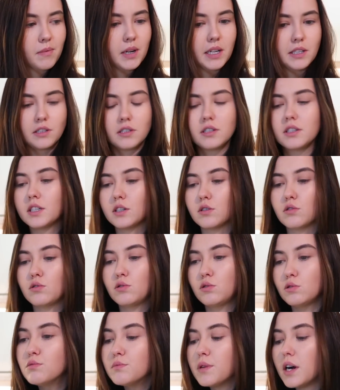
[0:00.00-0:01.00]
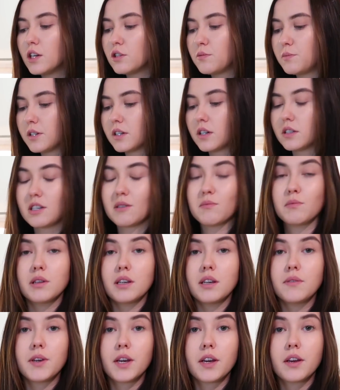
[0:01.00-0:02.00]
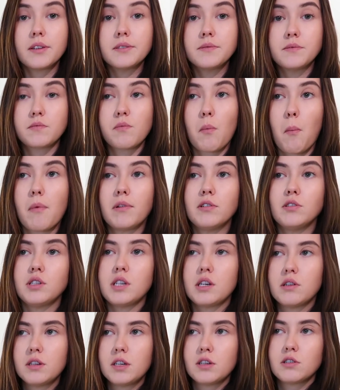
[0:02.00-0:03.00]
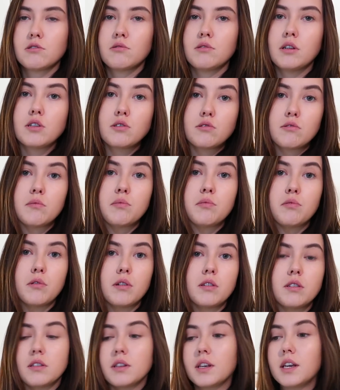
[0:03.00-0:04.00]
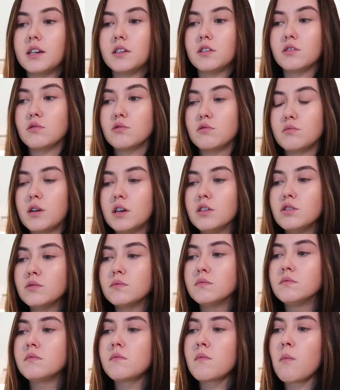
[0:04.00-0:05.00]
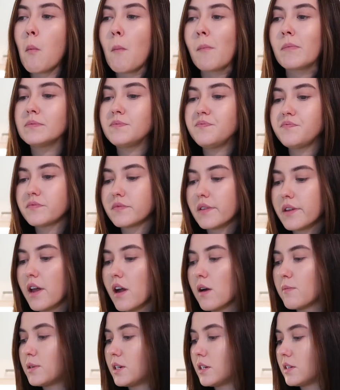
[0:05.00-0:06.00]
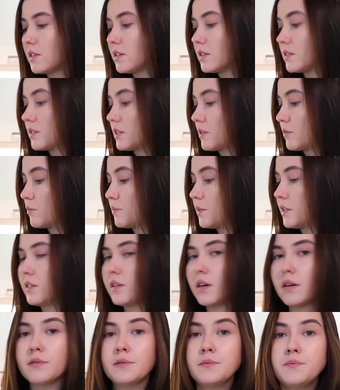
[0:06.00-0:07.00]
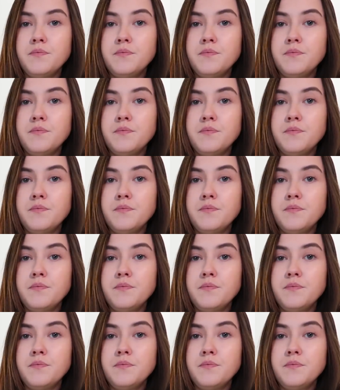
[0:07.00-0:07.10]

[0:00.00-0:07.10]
I didn't get too much because I'm leaving on Saturday, so there's no point in getting too much. Yeah, but I think that will be enough.